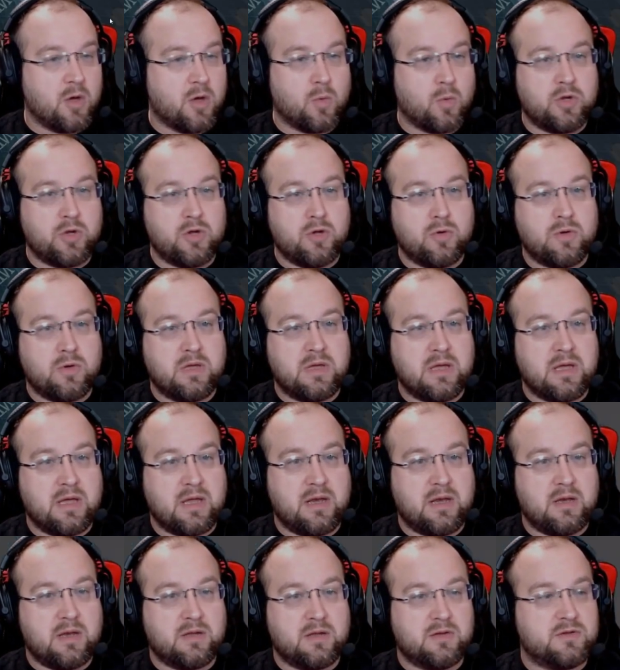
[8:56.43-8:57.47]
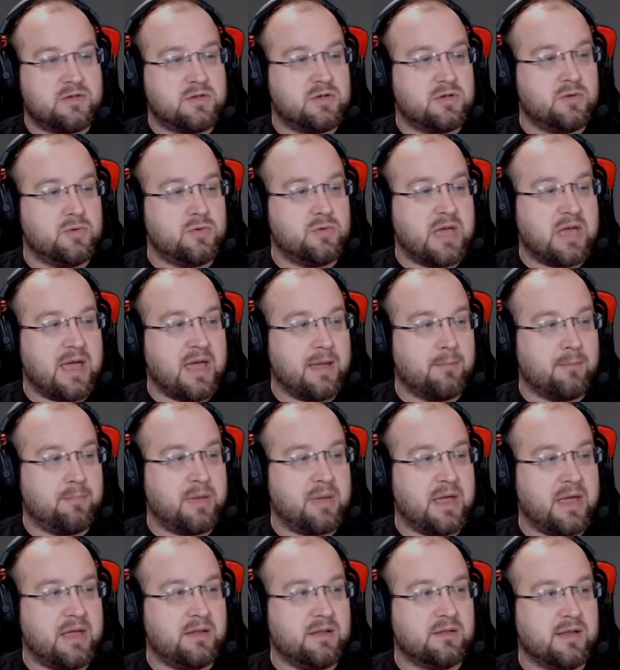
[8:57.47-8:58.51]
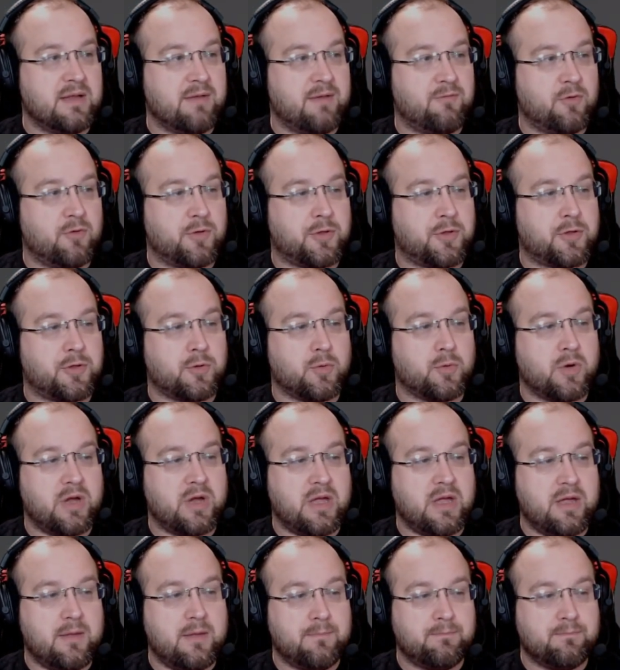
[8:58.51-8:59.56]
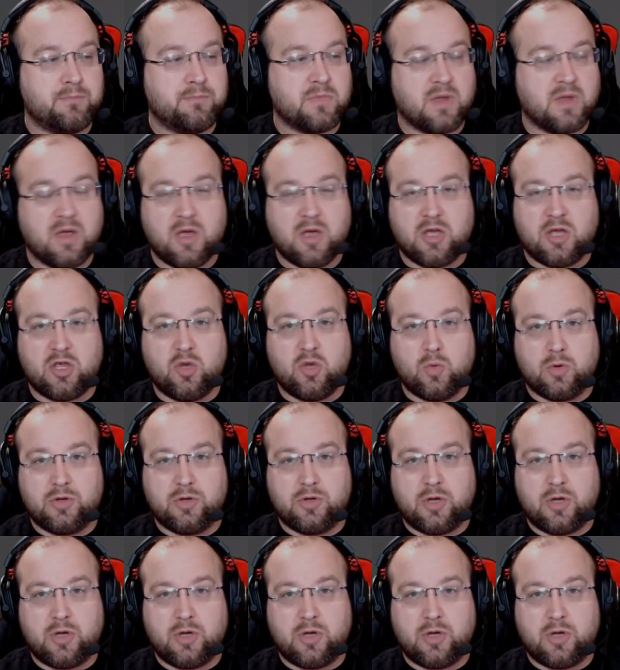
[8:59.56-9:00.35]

When you get to campaign level 3, you will